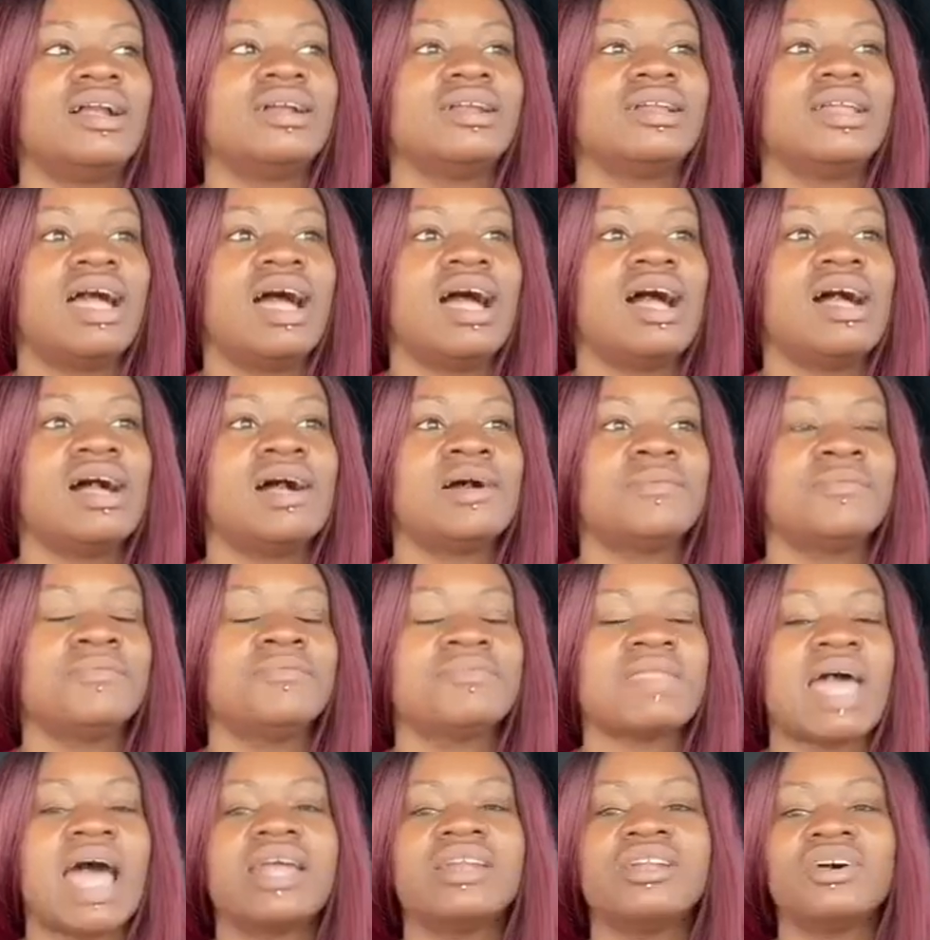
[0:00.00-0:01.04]

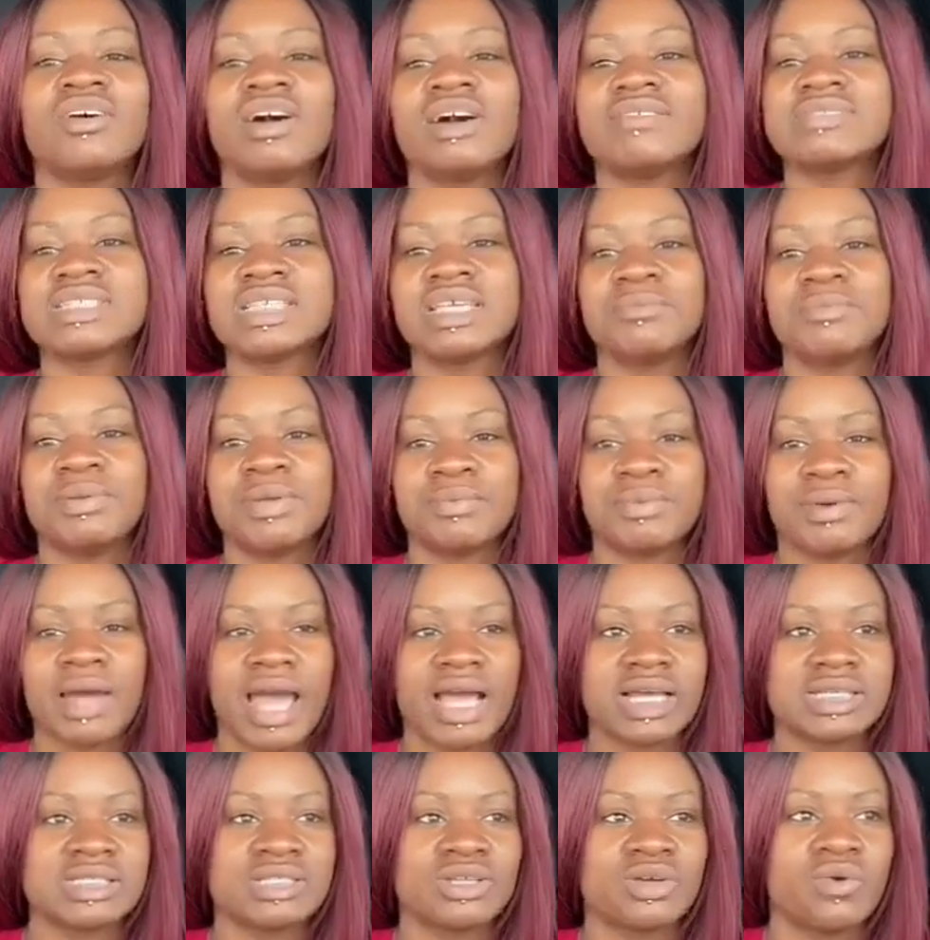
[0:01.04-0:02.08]
I know I've seen people
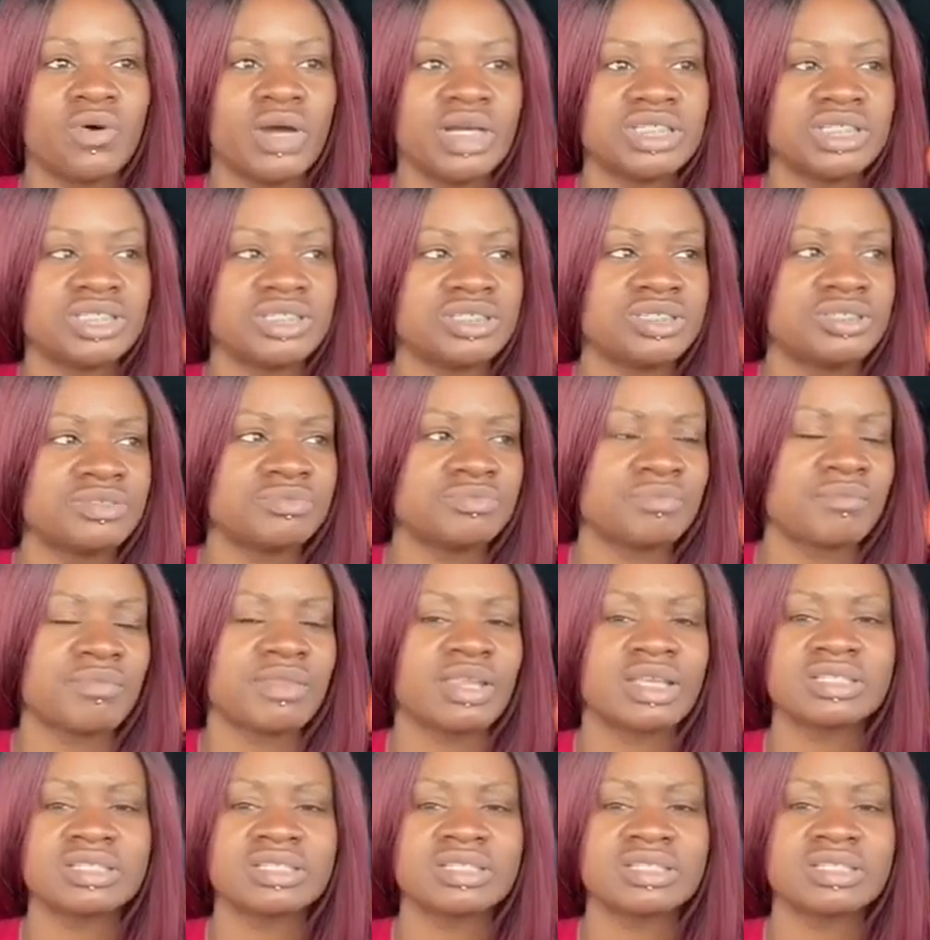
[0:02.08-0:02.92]
ask the question